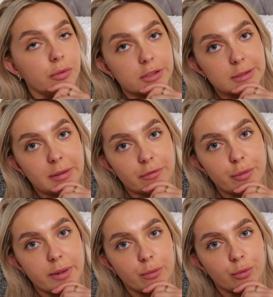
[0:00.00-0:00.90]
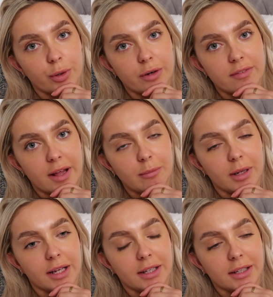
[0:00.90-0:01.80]
looked at my room, and it was one of them,
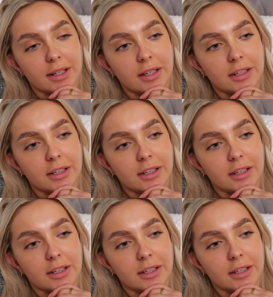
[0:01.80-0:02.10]
like,